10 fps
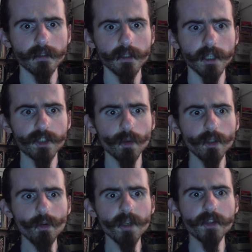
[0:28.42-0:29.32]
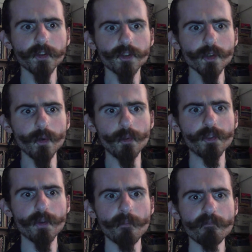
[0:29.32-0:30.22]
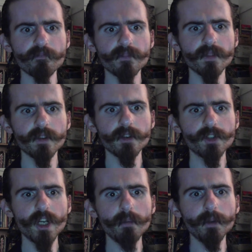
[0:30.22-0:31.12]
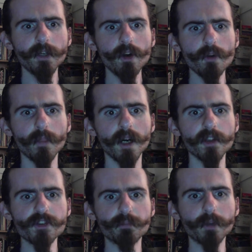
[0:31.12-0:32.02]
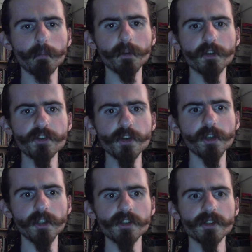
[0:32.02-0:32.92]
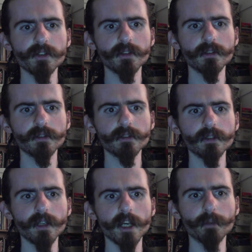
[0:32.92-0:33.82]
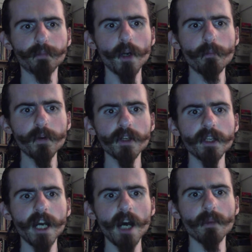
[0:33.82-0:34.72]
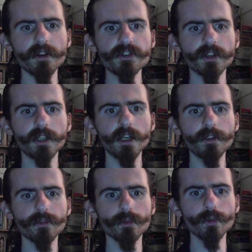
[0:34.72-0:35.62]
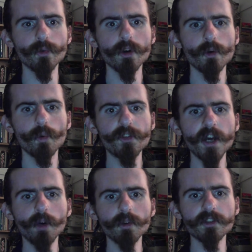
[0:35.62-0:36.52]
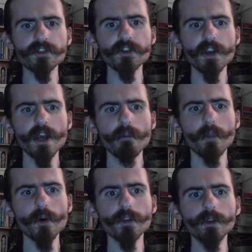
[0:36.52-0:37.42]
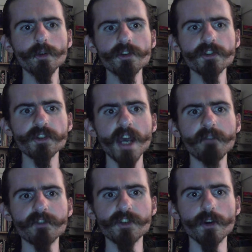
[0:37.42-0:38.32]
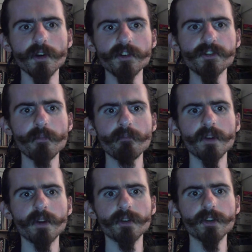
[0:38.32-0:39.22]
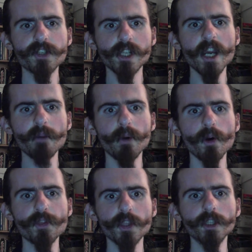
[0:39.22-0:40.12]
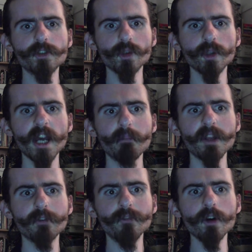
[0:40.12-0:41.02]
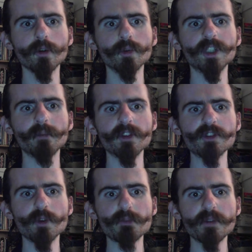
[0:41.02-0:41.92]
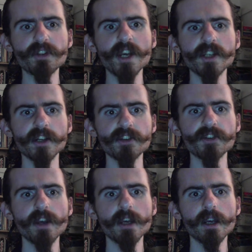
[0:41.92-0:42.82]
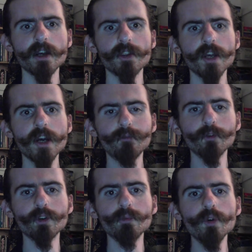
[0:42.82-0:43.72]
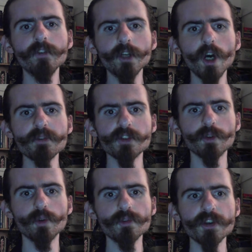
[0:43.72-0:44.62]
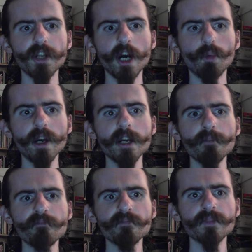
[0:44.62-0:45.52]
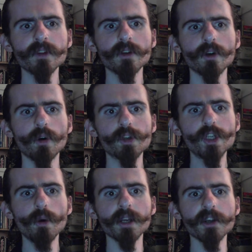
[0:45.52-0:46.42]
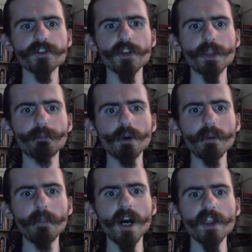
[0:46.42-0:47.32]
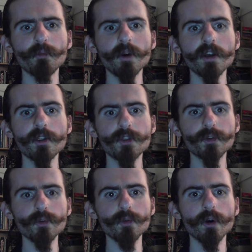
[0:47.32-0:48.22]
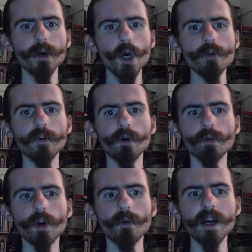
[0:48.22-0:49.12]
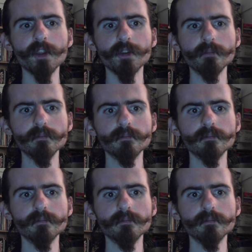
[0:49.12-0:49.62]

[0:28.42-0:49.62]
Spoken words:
And to illuminate the truth, sharpen our own minds to properly discern it, and appropriately arm us to cut through with our wits both illusions and adversaries, to slay both the literal and metaphorical demons which beset us, therefore removing obstacles in our way, or showing us the proper pathway through, over, or around them,